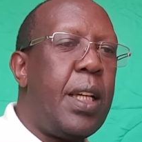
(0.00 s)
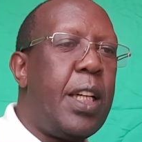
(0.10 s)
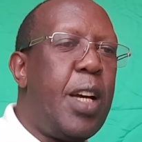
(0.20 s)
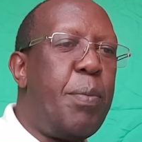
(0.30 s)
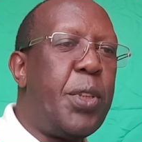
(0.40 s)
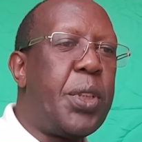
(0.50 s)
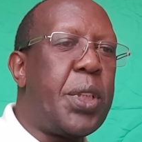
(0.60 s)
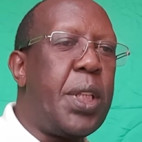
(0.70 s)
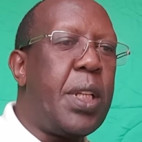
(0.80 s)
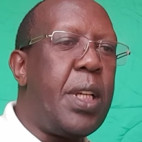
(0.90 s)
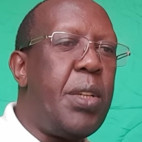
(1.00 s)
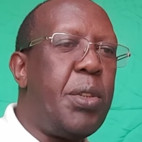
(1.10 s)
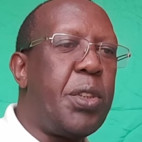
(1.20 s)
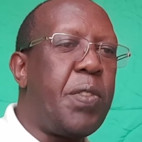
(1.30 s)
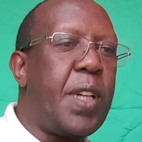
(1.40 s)
demonstrate the
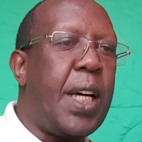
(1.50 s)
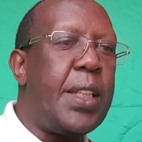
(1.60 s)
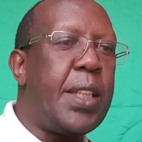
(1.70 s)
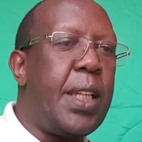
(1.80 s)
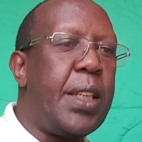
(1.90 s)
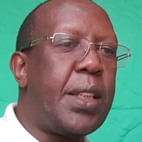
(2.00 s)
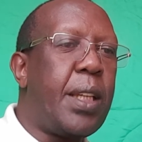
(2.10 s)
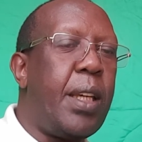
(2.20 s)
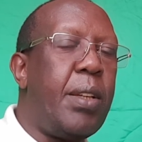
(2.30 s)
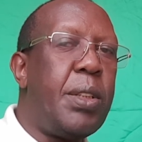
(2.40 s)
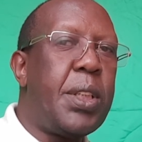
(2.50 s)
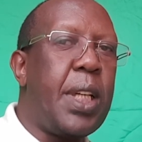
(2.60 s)
use of counseling skills,